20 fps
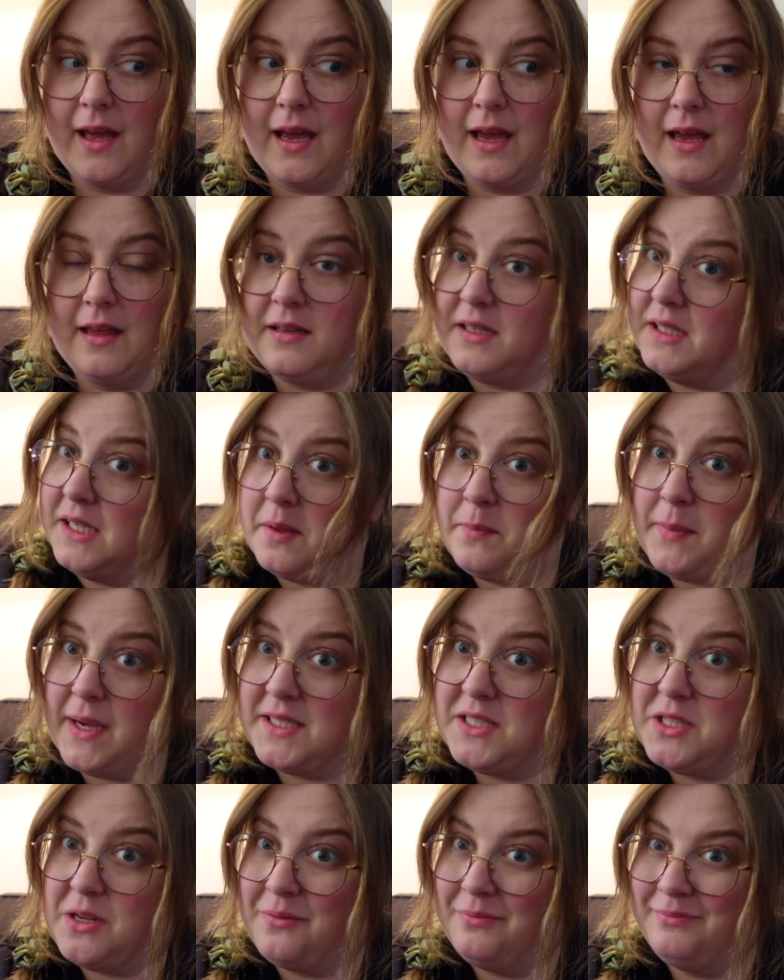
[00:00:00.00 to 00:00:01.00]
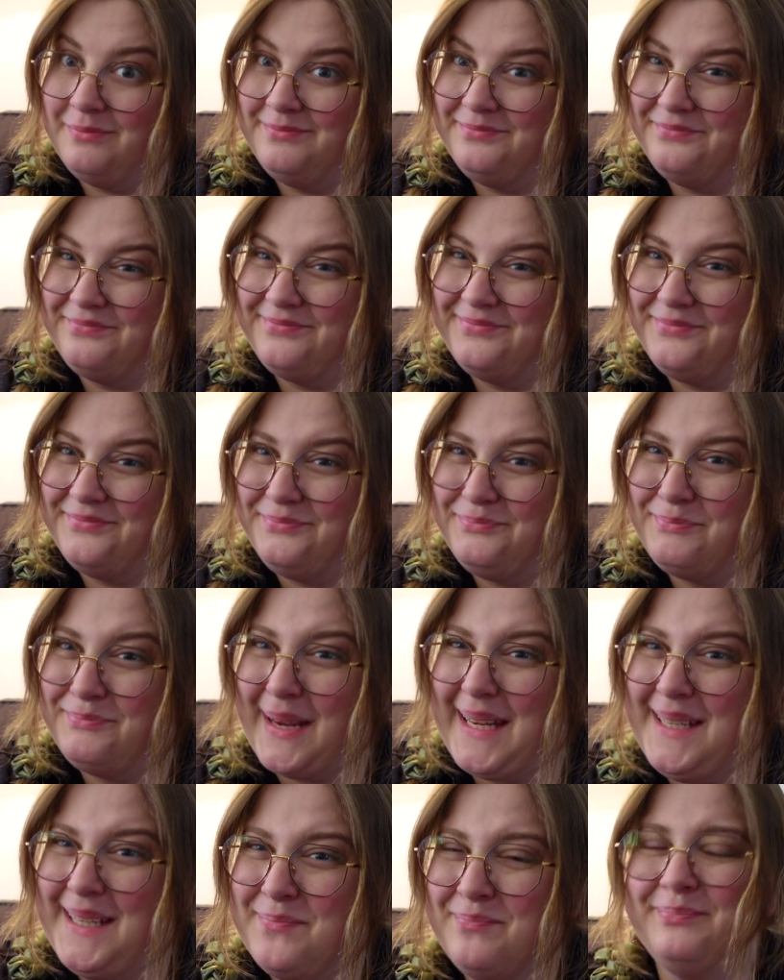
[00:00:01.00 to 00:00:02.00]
And I'll get back to you. Bye.